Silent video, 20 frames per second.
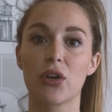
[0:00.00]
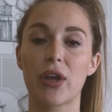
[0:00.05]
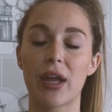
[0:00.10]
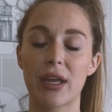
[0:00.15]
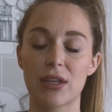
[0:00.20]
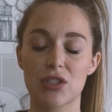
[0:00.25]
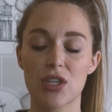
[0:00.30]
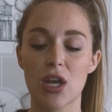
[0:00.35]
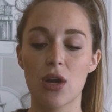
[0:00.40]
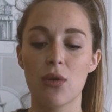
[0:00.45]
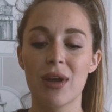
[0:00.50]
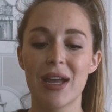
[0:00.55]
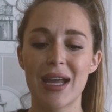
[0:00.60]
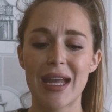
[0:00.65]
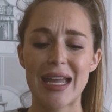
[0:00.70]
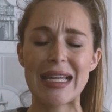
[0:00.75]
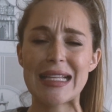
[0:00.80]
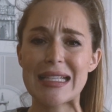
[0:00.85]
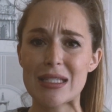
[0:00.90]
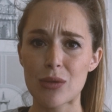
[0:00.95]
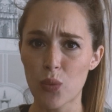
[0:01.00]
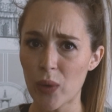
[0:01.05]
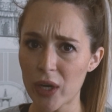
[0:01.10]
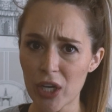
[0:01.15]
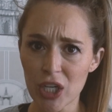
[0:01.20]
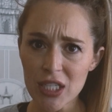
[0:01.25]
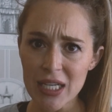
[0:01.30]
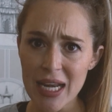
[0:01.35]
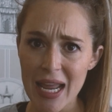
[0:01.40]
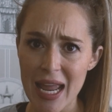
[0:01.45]
Okay, so it's a
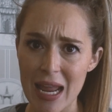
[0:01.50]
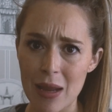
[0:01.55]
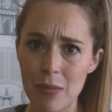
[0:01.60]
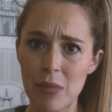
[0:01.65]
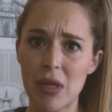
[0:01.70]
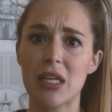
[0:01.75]
weird name.